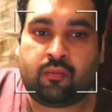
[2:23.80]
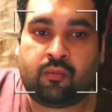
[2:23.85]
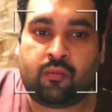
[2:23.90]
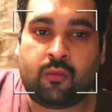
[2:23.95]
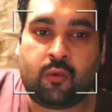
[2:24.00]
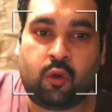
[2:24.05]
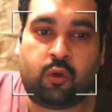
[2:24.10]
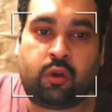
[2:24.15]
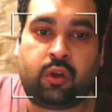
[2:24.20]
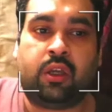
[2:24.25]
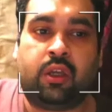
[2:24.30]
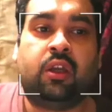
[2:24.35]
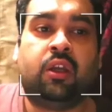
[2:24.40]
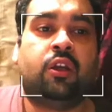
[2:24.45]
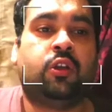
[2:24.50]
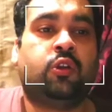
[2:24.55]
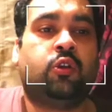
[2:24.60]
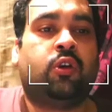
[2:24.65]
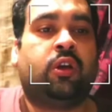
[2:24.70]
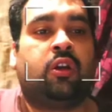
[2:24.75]
Okay,
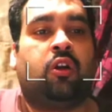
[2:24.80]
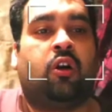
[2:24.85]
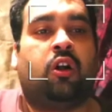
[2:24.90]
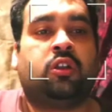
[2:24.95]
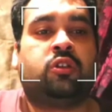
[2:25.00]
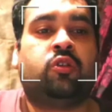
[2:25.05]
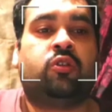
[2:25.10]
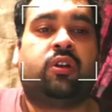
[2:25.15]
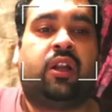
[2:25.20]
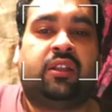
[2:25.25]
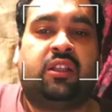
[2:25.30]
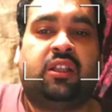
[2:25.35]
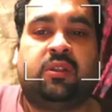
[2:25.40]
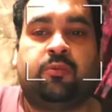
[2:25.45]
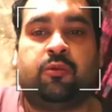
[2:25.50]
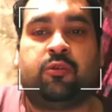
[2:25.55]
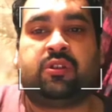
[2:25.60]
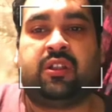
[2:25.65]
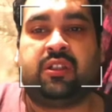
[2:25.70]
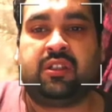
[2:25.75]
you can also run this
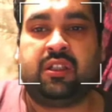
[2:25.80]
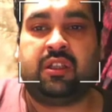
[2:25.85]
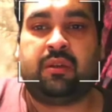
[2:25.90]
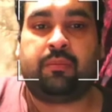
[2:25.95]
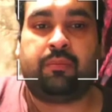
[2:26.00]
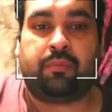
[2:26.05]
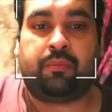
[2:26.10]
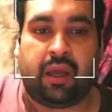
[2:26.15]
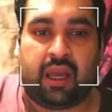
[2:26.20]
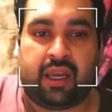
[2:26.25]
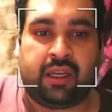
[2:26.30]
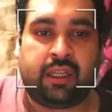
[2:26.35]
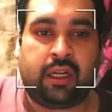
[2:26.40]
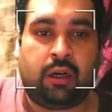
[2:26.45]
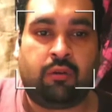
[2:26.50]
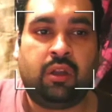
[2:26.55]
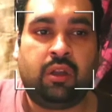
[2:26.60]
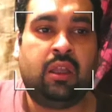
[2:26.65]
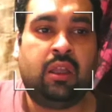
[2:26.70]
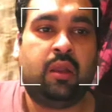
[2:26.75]
process in background,
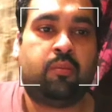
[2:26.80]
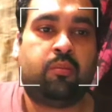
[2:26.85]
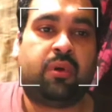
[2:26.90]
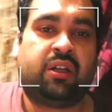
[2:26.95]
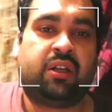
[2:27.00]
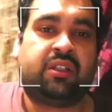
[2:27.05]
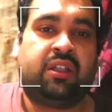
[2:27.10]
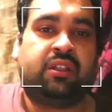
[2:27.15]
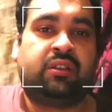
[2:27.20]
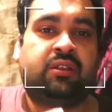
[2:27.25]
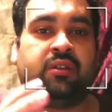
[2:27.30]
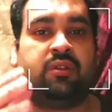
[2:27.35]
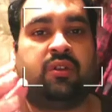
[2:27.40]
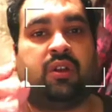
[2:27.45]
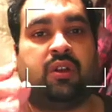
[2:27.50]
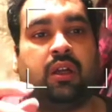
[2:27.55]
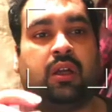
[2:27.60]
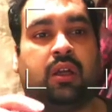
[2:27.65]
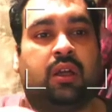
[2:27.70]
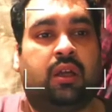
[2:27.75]
but since
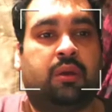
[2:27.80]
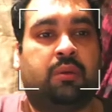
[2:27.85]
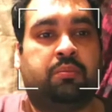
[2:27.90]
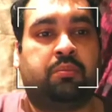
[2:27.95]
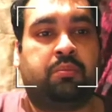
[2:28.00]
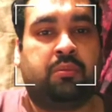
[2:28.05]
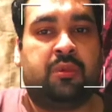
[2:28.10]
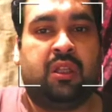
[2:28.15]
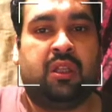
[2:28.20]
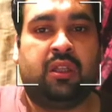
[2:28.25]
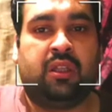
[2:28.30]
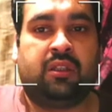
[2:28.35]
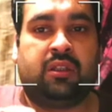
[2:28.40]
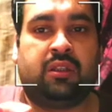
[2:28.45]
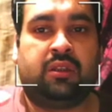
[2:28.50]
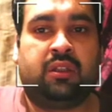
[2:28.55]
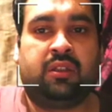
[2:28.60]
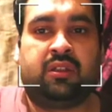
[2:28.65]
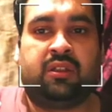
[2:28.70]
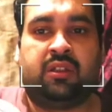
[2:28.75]

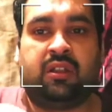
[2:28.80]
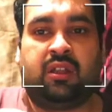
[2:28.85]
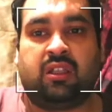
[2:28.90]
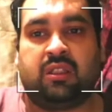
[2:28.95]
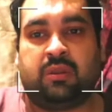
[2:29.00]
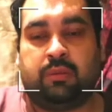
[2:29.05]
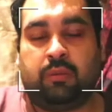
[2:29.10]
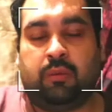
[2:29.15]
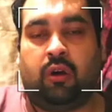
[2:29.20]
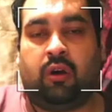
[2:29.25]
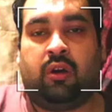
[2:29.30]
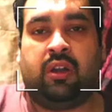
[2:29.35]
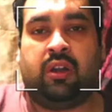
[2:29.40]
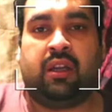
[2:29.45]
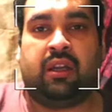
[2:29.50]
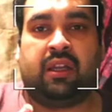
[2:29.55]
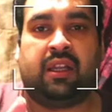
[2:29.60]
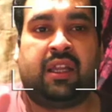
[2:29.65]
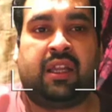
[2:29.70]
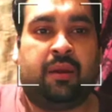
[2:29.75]
this is a small
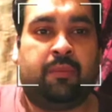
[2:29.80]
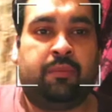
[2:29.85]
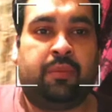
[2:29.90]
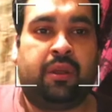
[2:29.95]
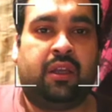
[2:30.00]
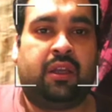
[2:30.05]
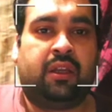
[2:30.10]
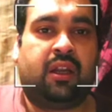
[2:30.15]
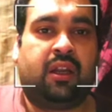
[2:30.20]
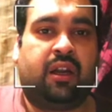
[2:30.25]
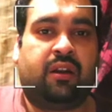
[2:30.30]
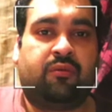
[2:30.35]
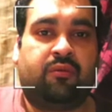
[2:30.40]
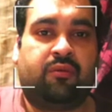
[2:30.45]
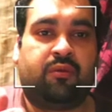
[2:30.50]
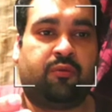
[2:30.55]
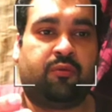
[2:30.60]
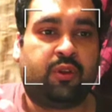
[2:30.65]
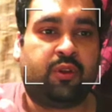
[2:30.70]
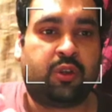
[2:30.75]
campaign and
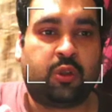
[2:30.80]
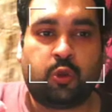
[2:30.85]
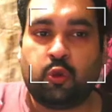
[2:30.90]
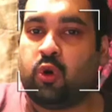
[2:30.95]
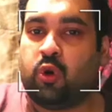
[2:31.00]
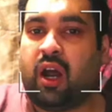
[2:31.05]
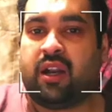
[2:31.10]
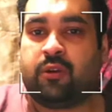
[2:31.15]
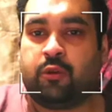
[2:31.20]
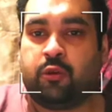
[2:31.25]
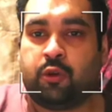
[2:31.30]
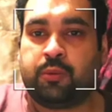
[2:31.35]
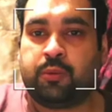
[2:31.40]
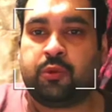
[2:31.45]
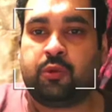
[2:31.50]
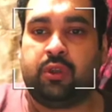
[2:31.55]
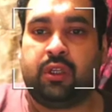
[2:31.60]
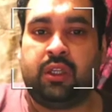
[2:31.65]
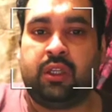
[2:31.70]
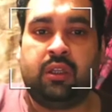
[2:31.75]
with two ad groups
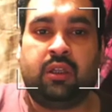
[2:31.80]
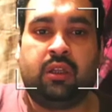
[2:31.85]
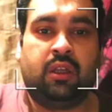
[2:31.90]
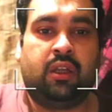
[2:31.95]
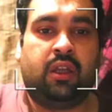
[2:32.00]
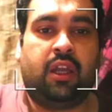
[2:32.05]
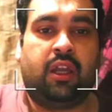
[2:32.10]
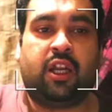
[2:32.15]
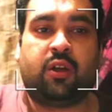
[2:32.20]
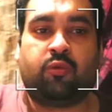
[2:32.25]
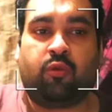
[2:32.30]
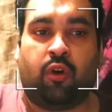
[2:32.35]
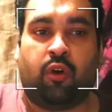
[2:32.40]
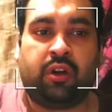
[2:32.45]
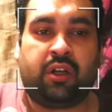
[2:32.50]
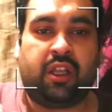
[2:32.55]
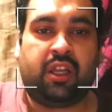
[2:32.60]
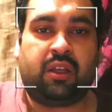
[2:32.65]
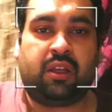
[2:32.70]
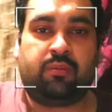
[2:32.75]
only, it won't
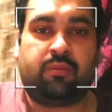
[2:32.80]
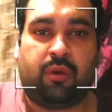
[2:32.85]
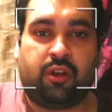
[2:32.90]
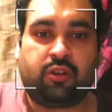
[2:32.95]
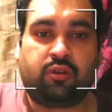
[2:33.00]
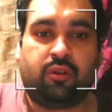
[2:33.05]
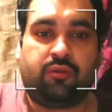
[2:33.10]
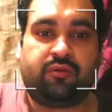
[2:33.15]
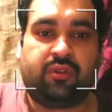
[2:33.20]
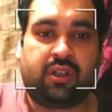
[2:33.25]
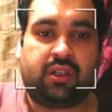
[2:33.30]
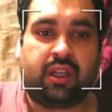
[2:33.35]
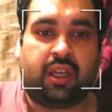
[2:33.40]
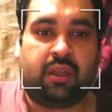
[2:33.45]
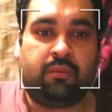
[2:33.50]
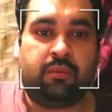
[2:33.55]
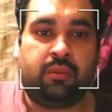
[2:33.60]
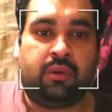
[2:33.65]
take much of the time,